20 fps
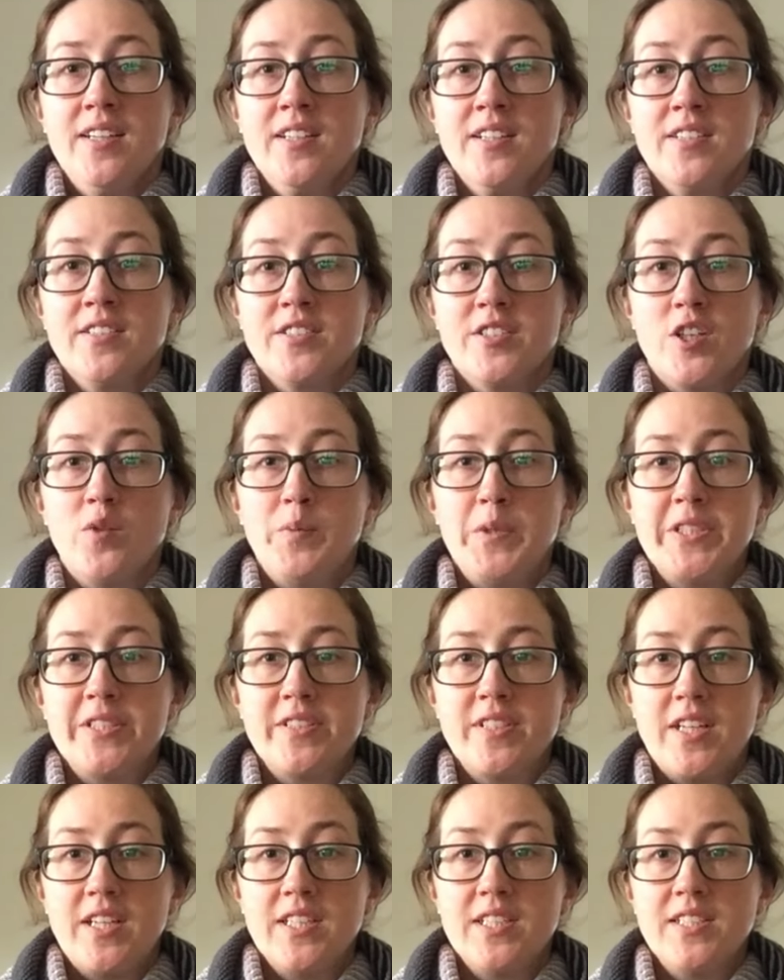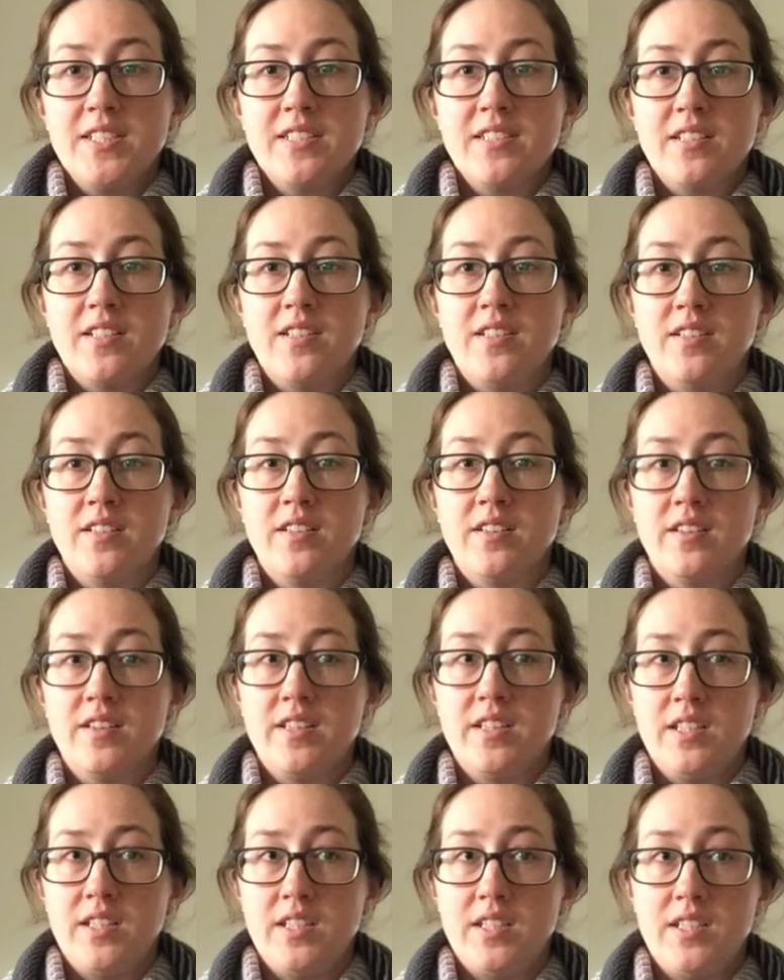So besides
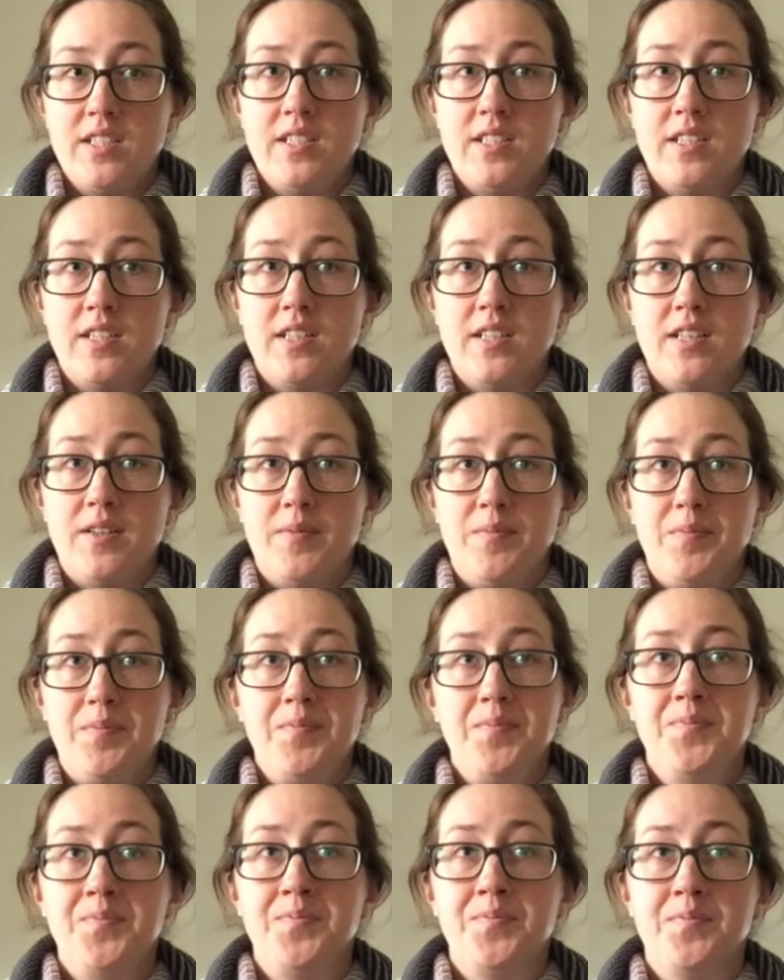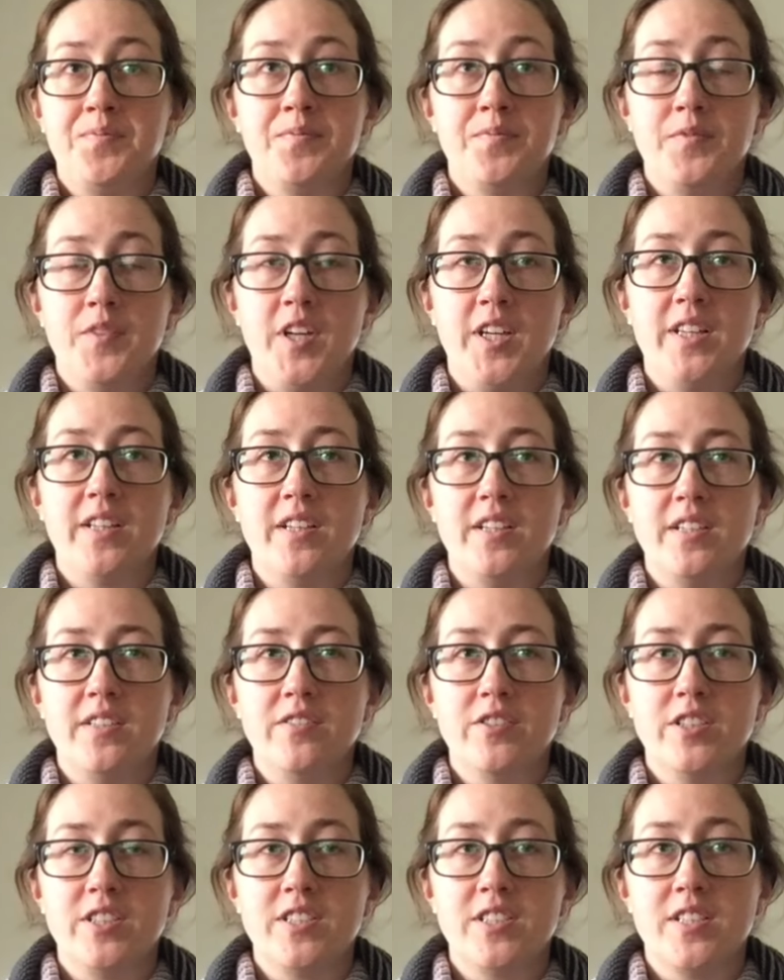the like the
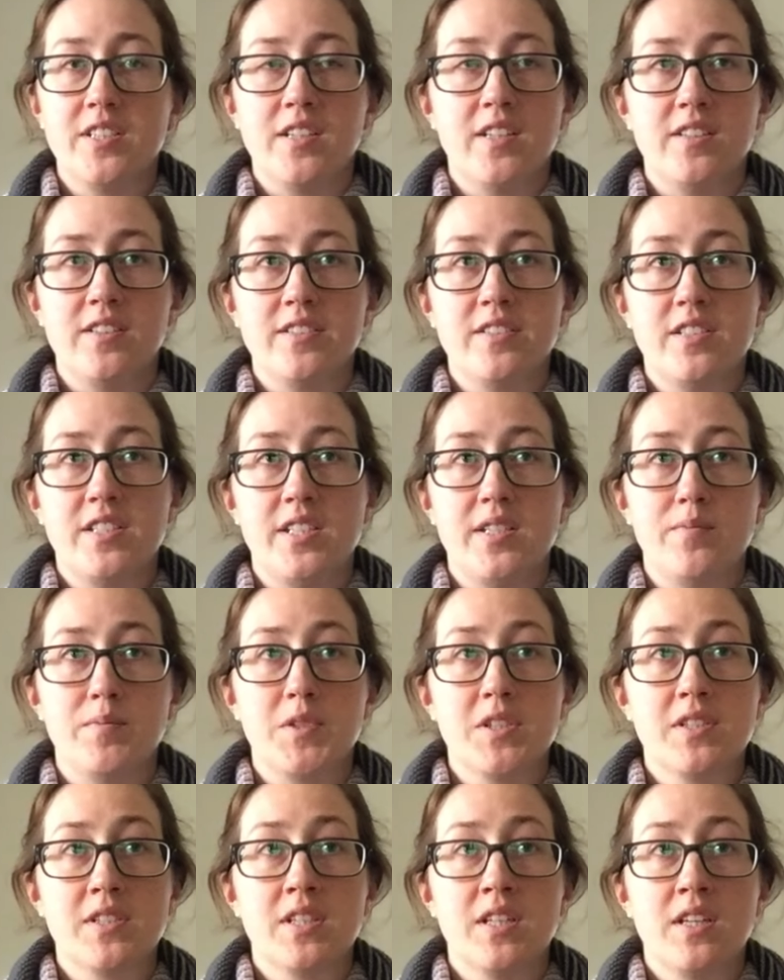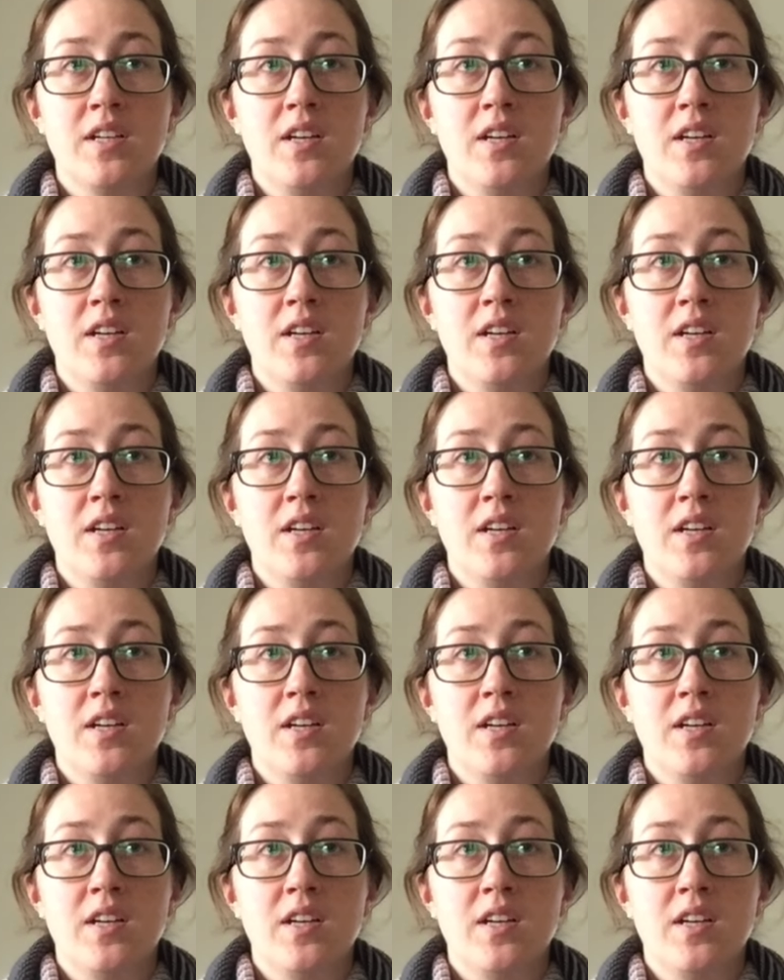increasing and the seams,